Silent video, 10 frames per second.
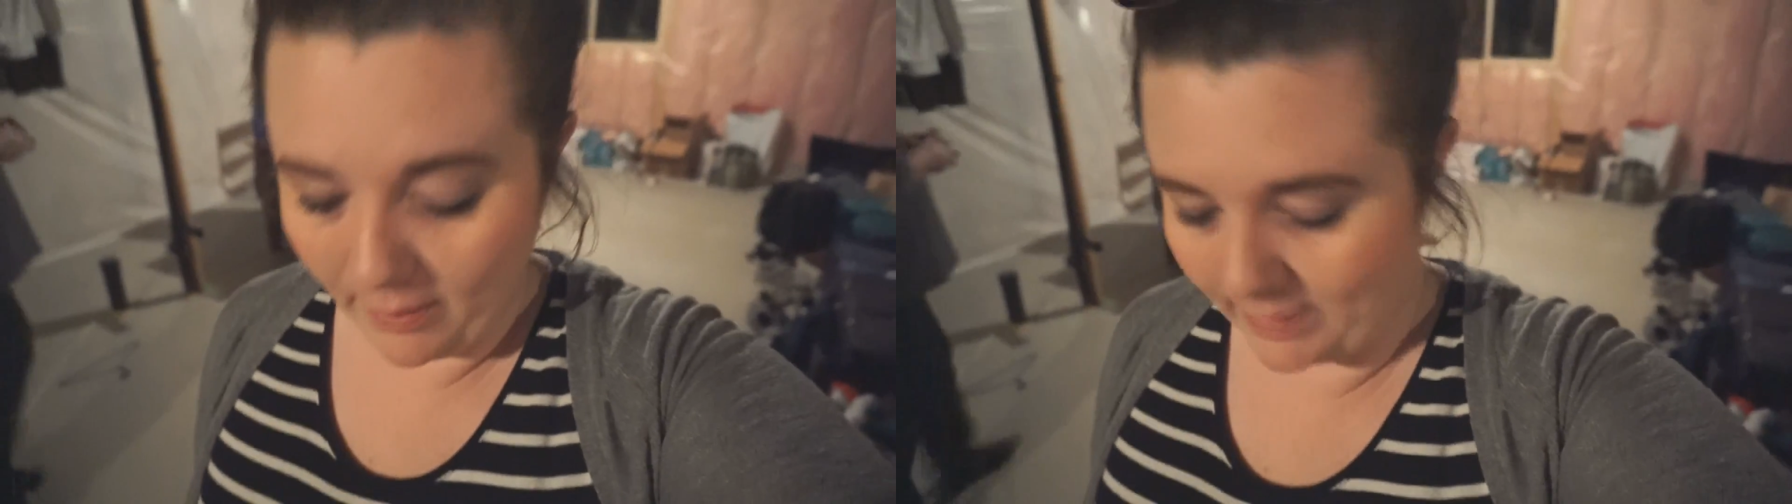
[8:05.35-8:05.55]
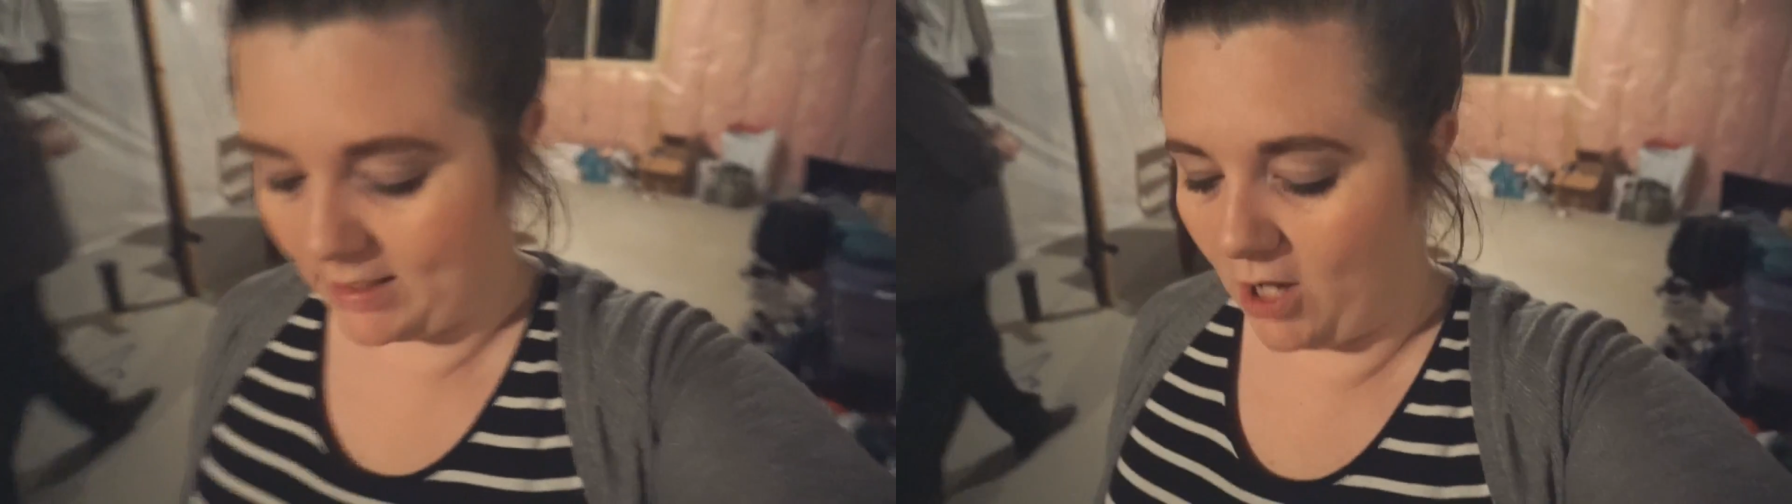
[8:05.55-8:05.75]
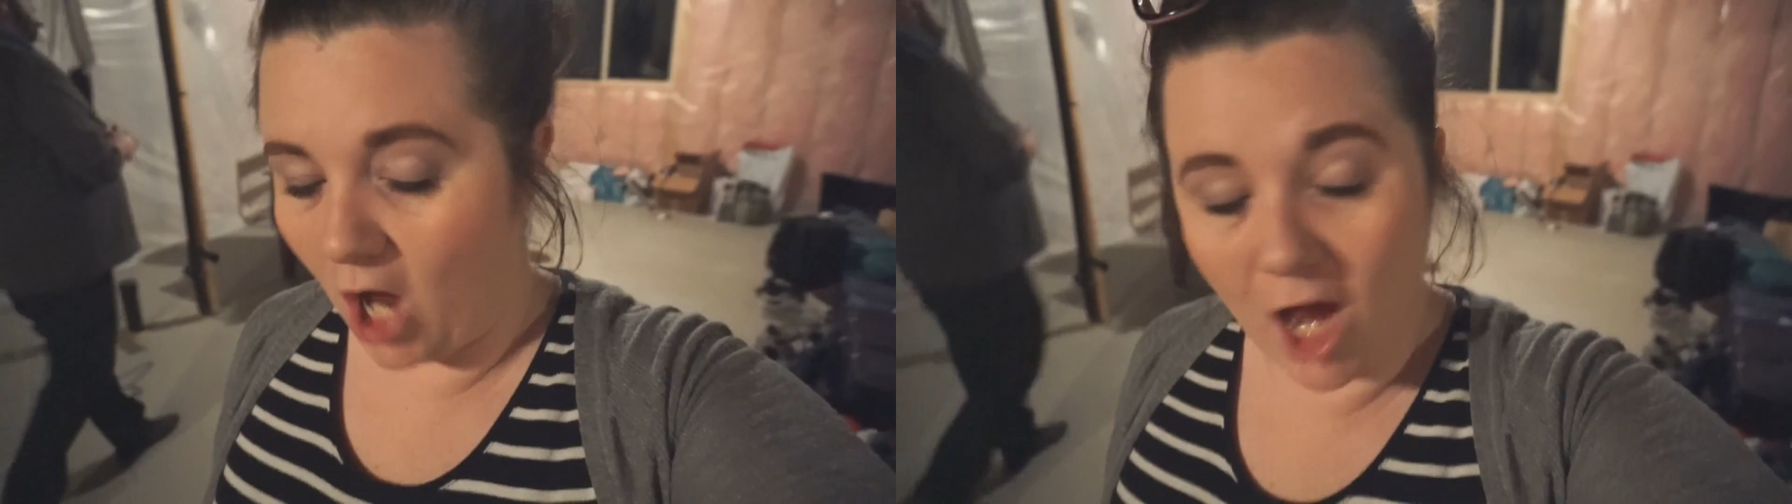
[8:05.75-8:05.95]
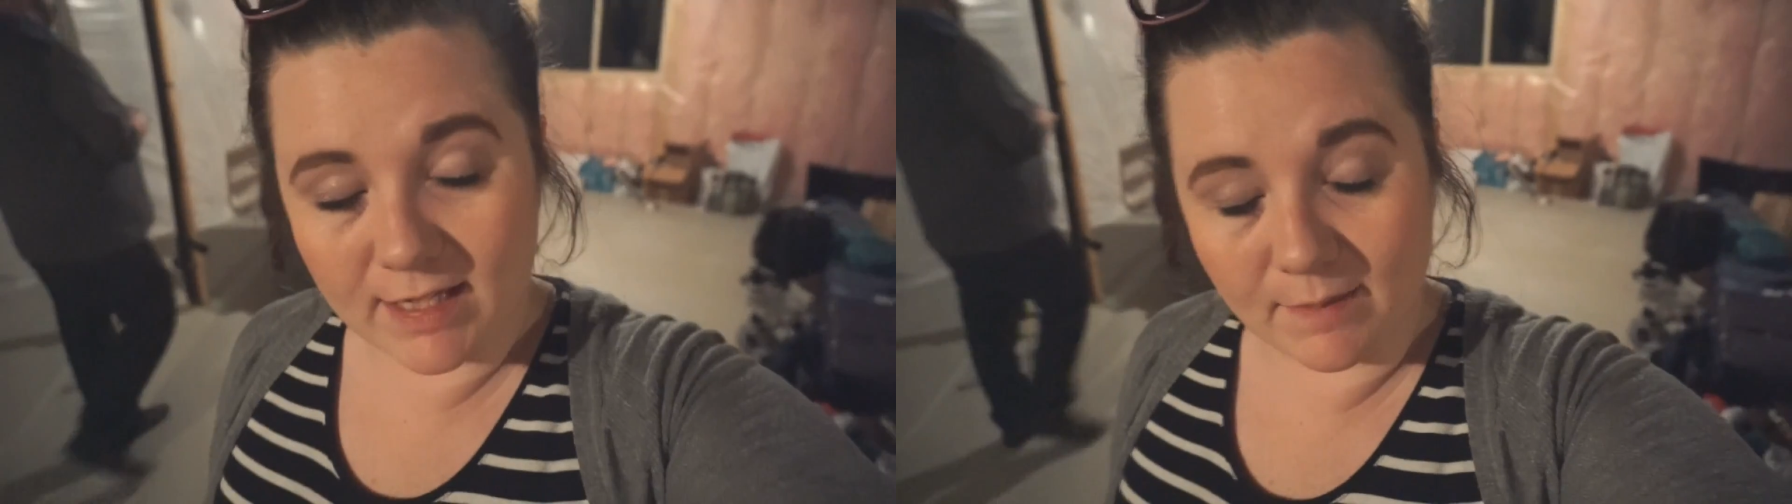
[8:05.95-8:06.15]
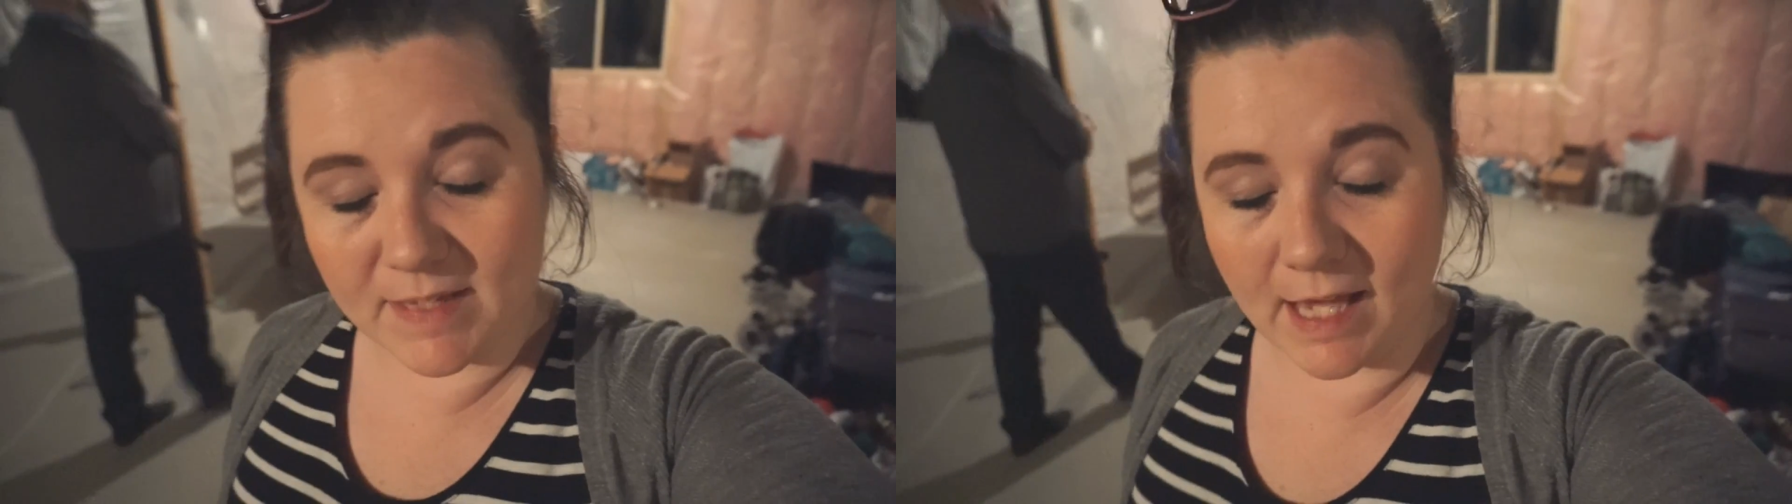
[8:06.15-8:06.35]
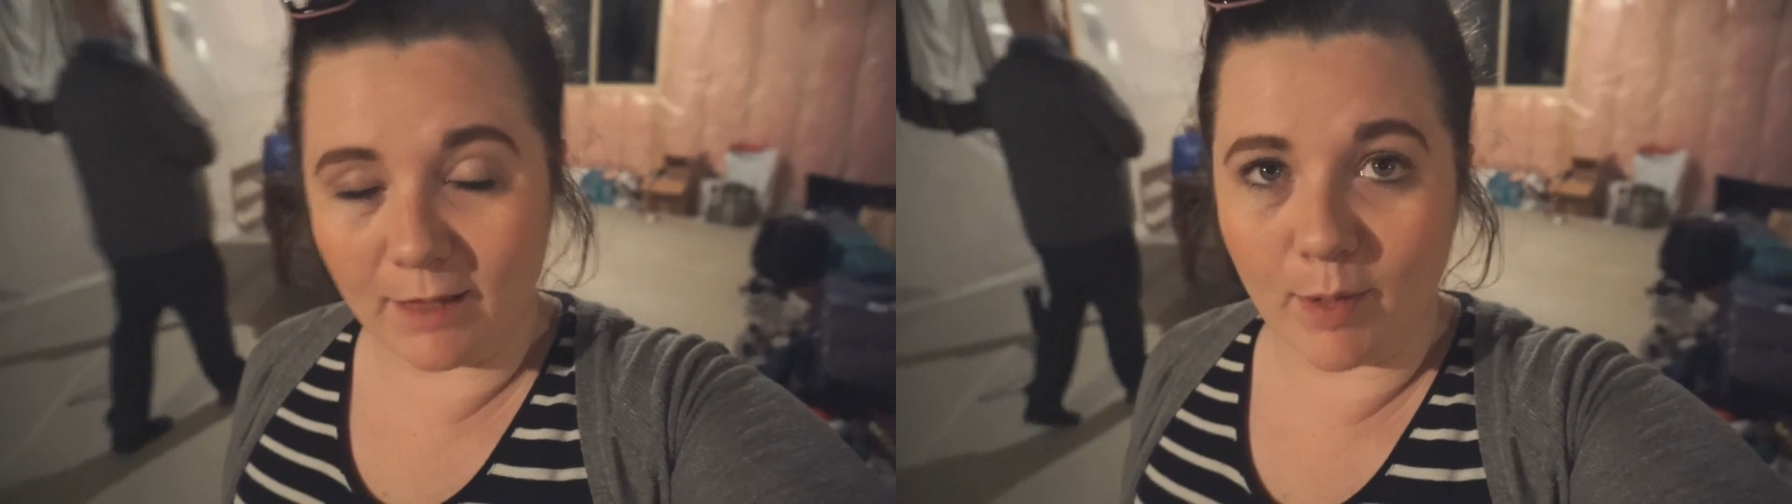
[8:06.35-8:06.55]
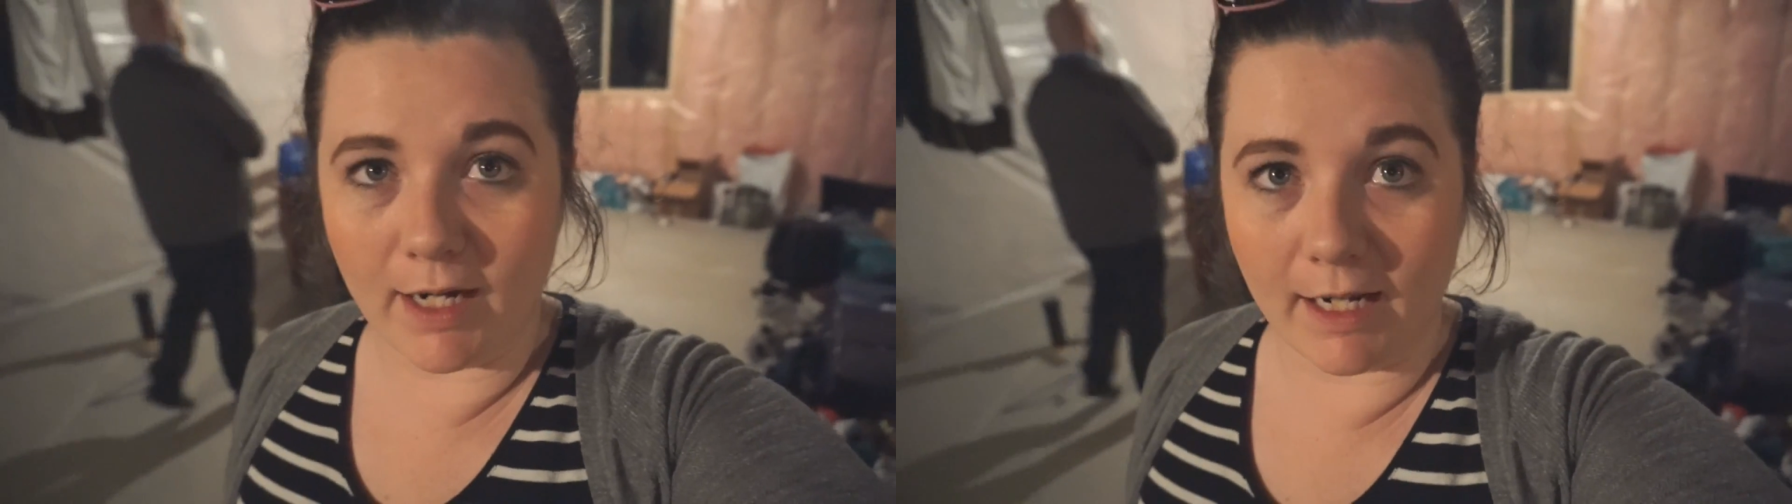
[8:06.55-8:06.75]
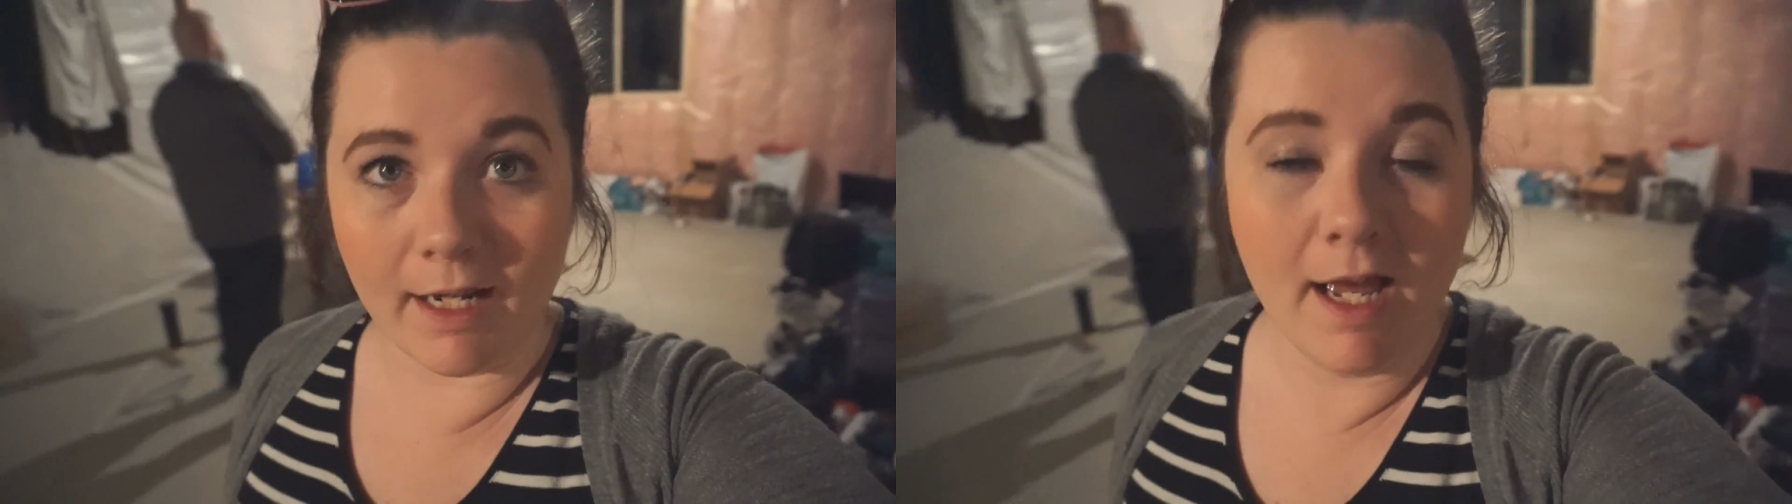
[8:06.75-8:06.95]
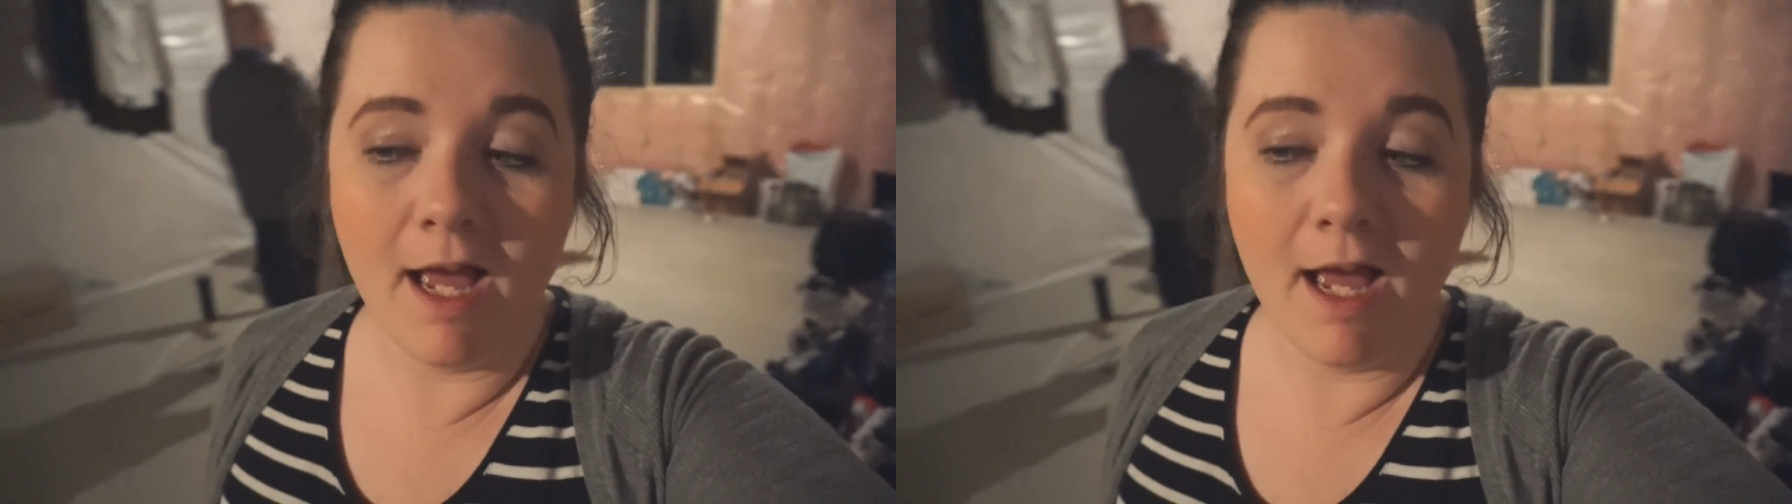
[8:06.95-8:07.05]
It was awesome celebrating